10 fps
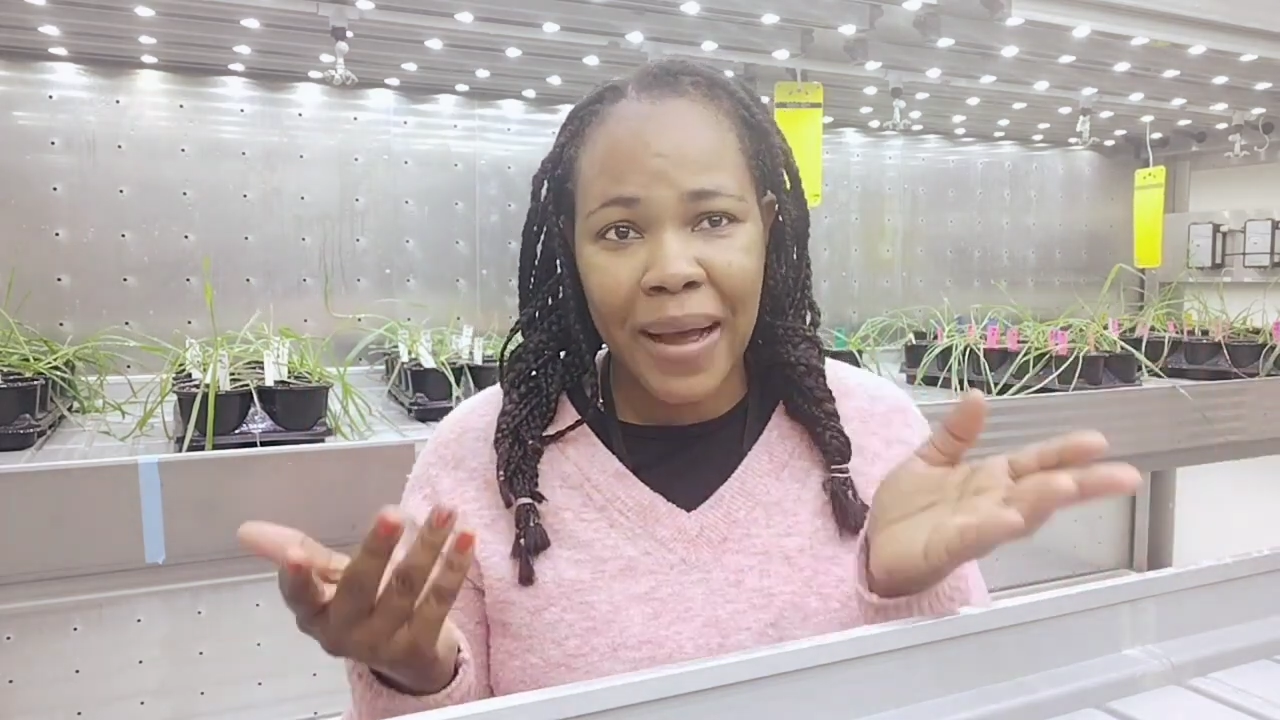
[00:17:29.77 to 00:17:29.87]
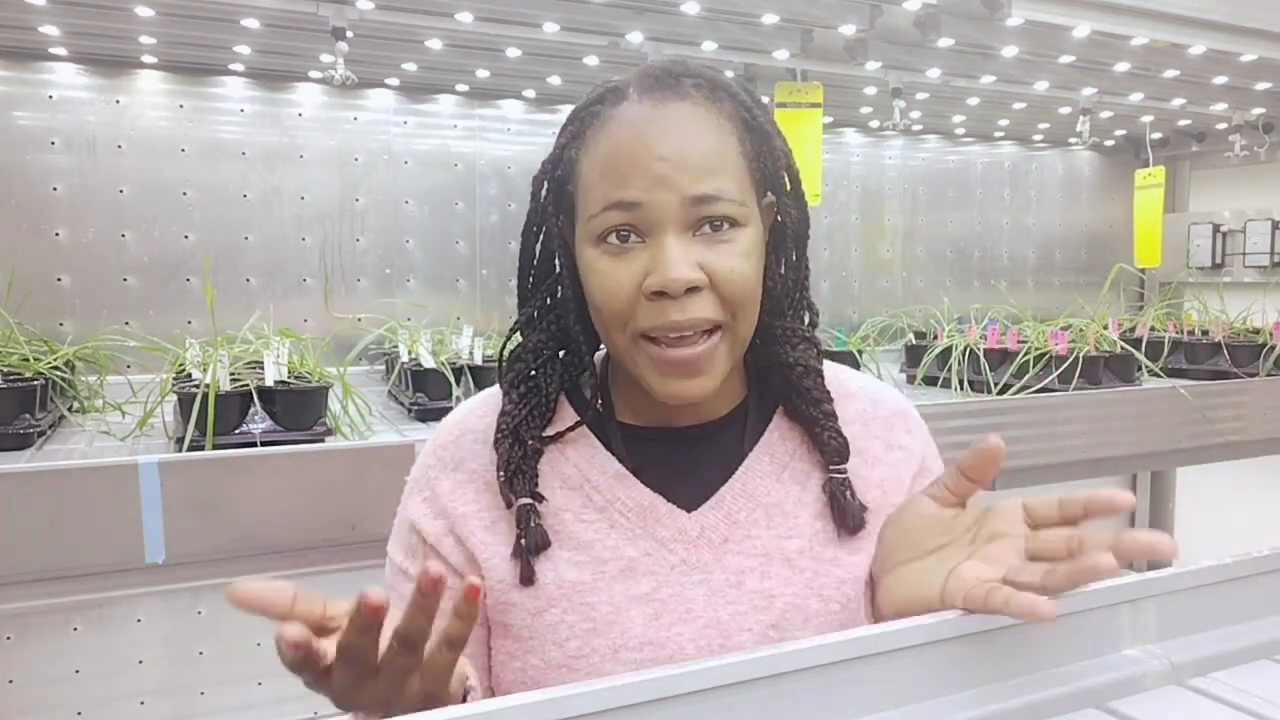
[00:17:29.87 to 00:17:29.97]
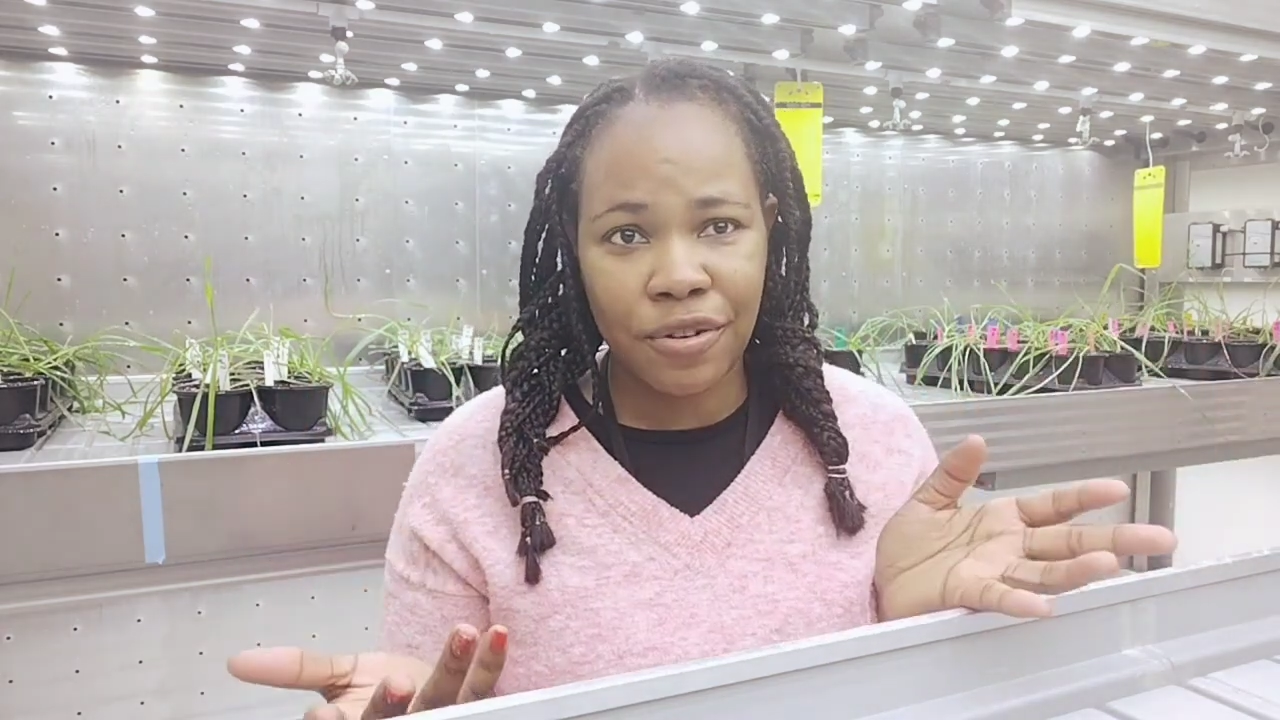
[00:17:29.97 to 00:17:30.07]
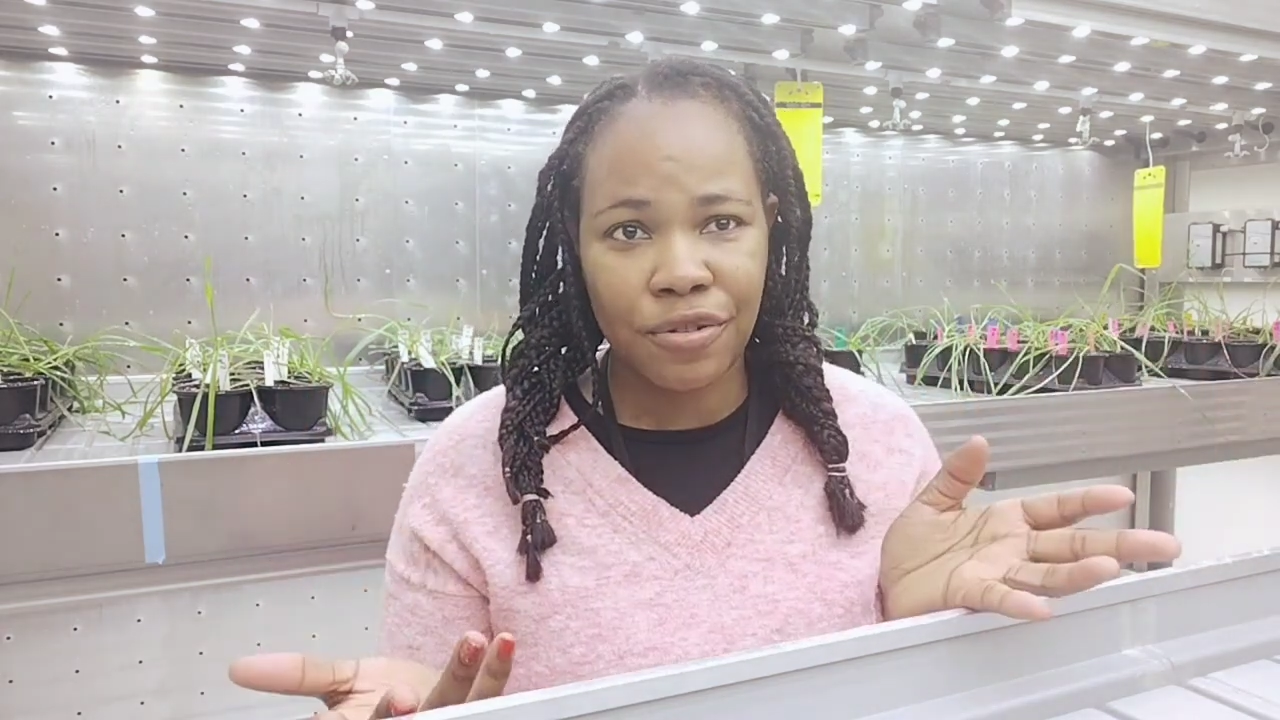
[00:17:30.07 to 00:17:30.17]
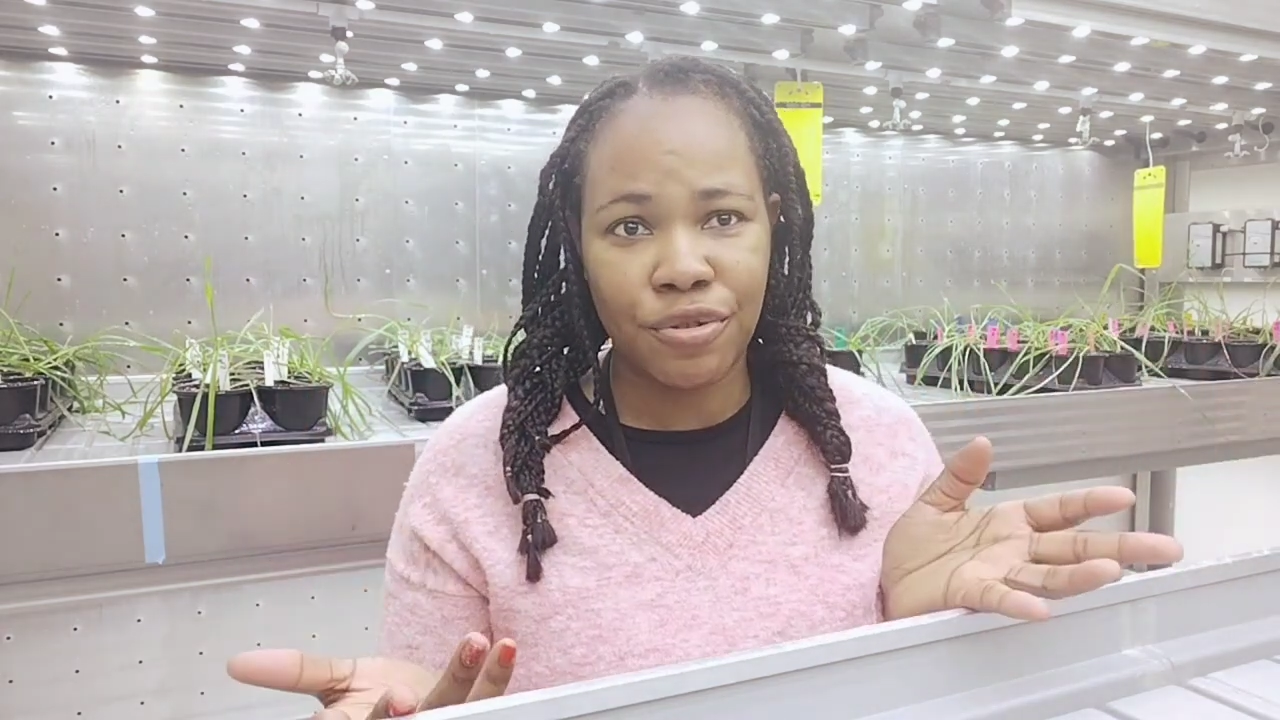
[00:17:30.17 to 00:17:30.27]

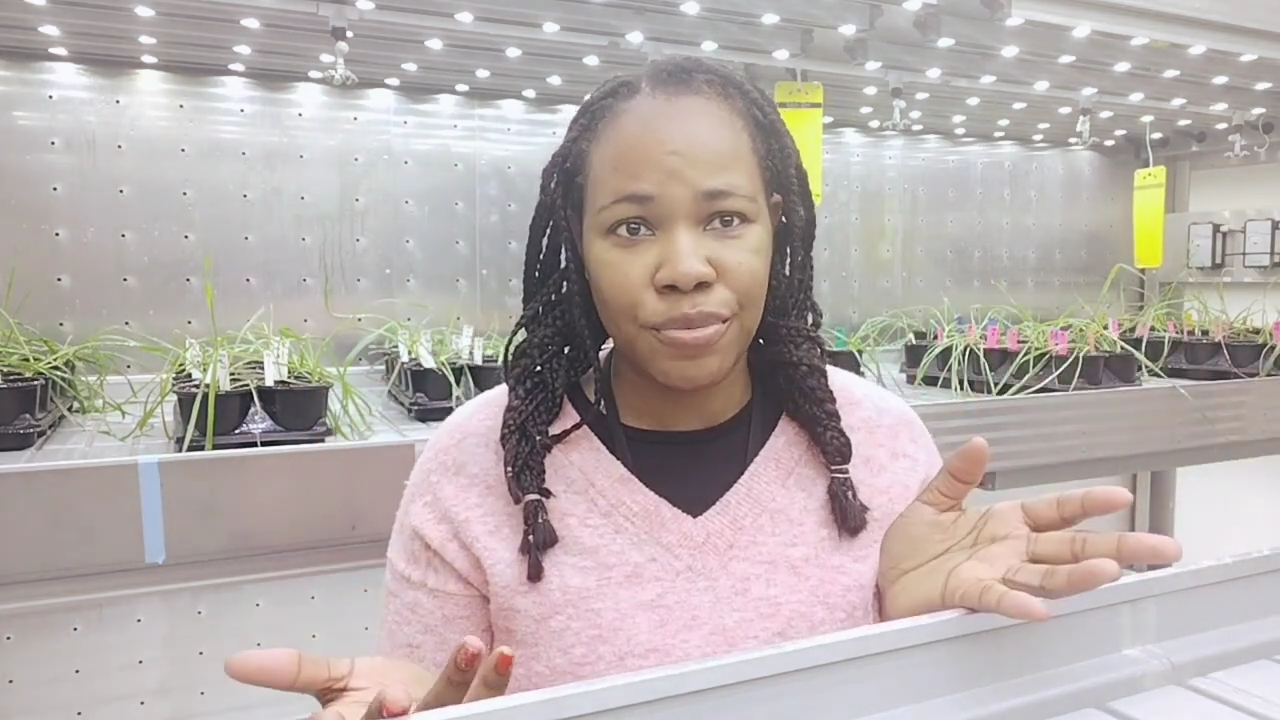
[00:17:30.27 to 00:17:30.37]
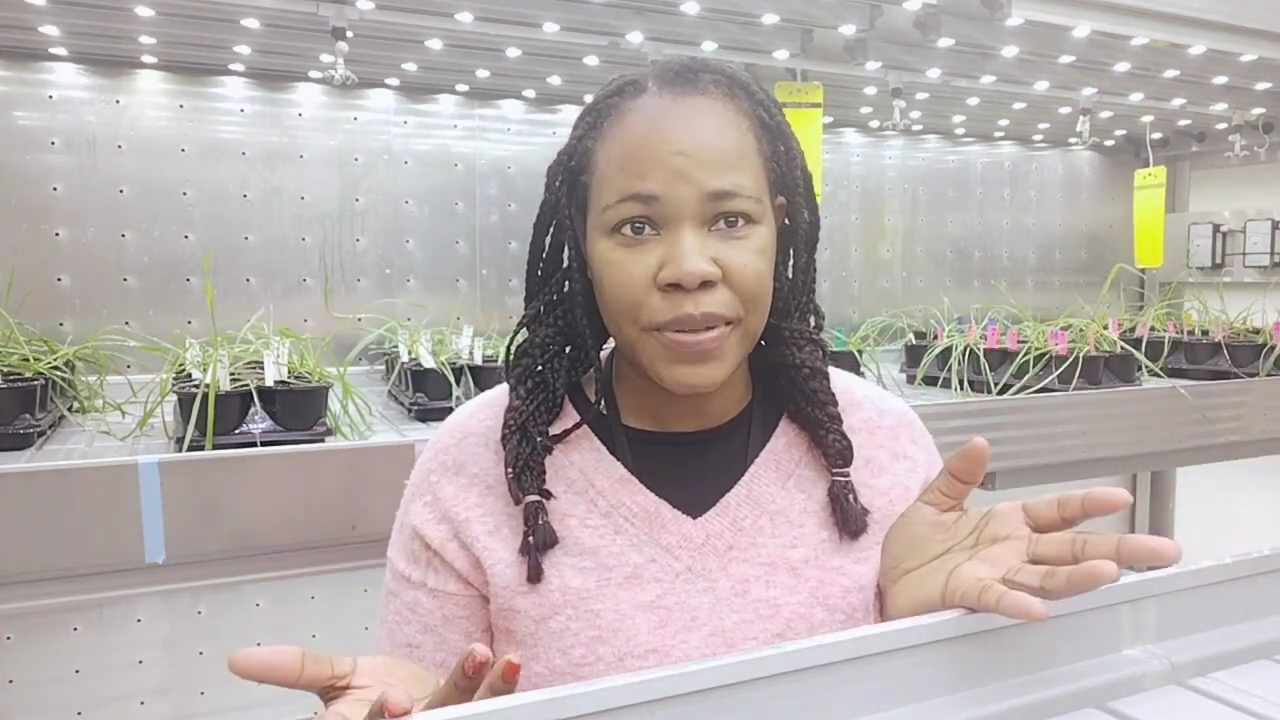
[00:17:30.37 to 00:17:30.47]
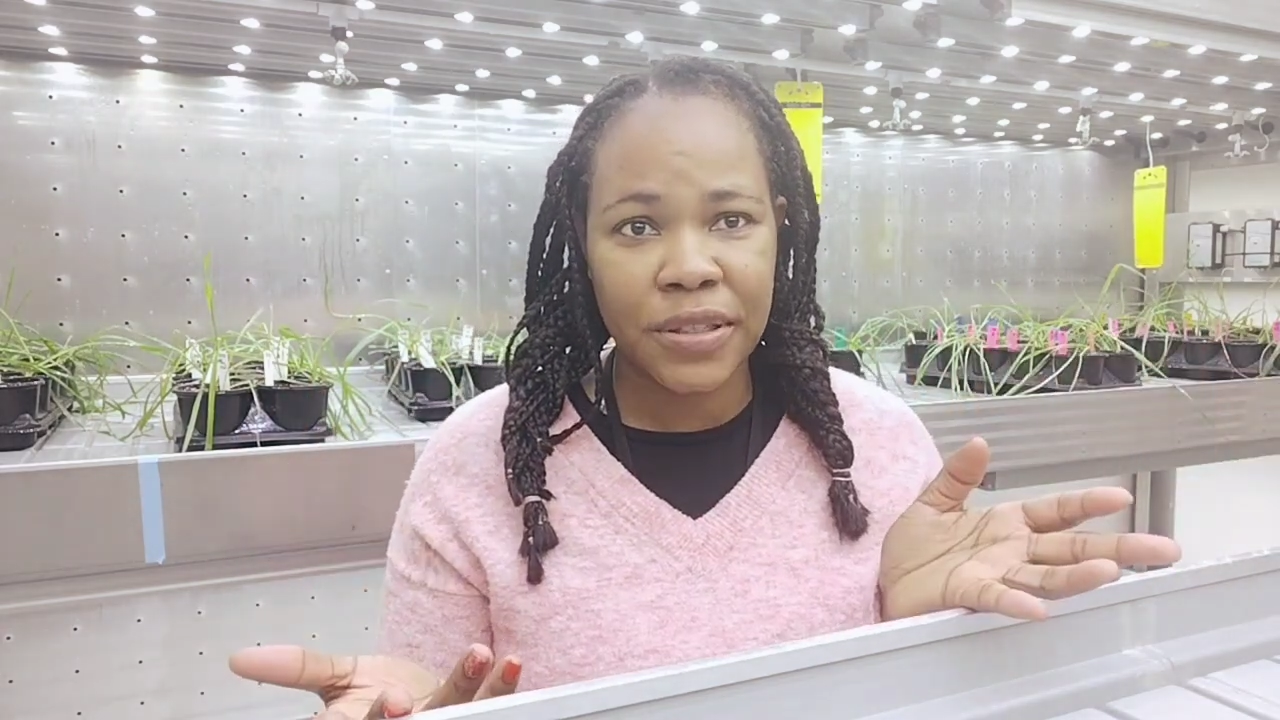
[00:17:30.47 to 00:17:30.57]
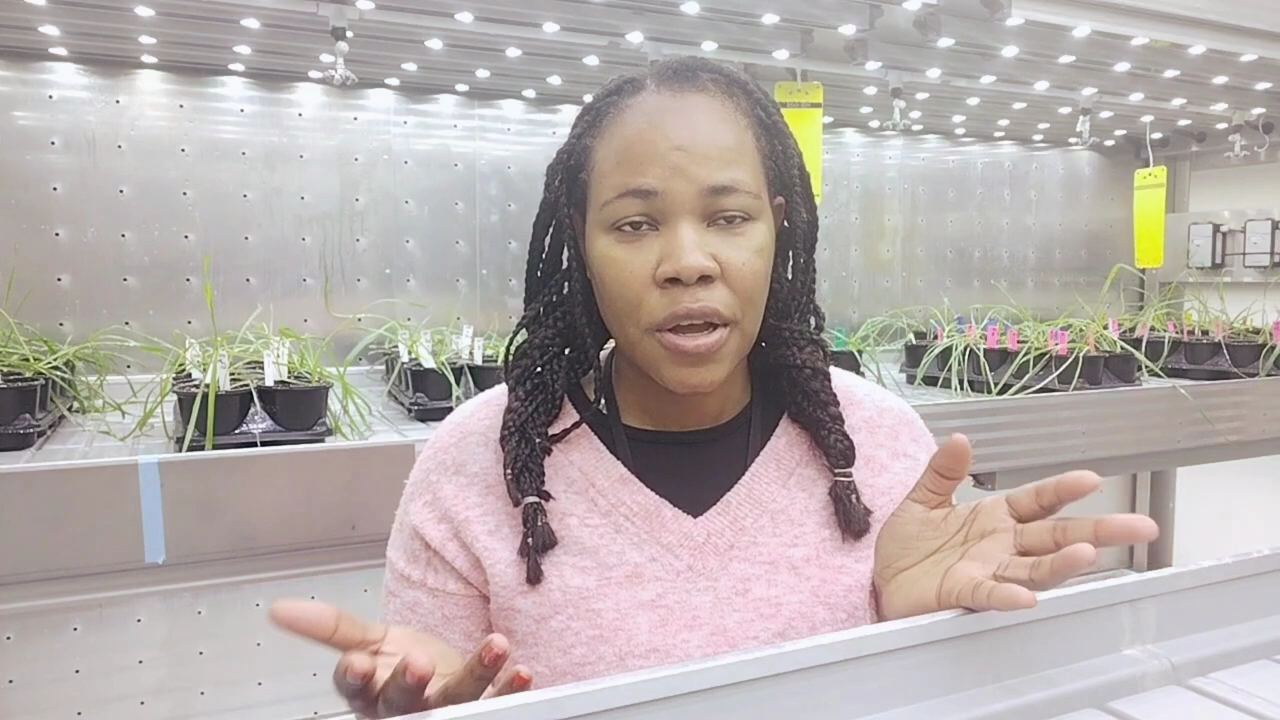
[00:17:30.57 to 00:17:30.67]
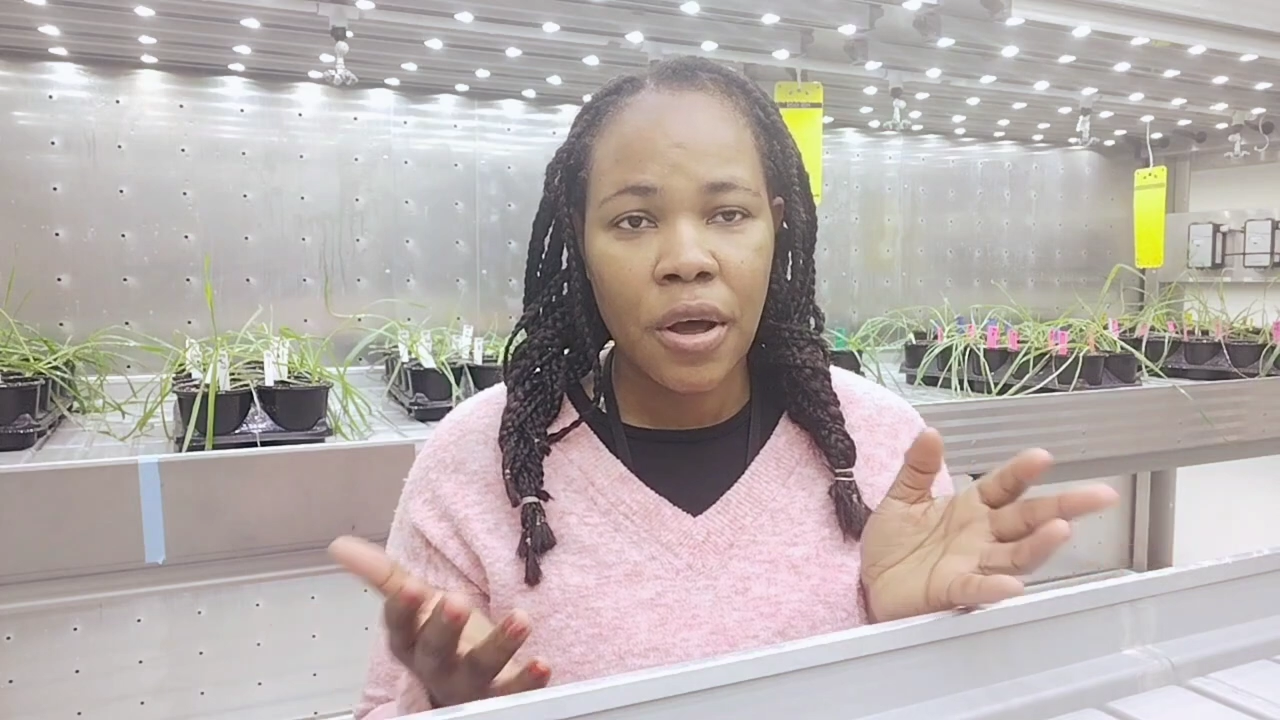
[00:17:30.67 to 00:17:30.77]

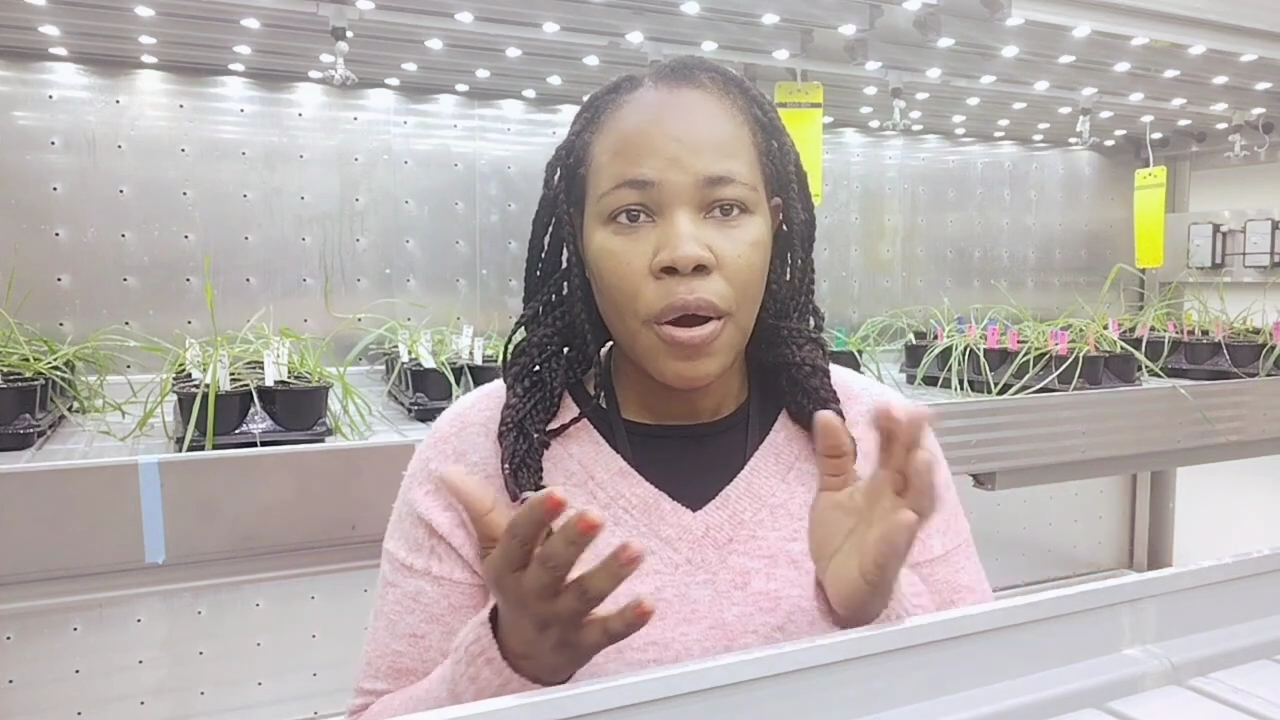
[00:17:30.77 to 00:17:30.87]
microbes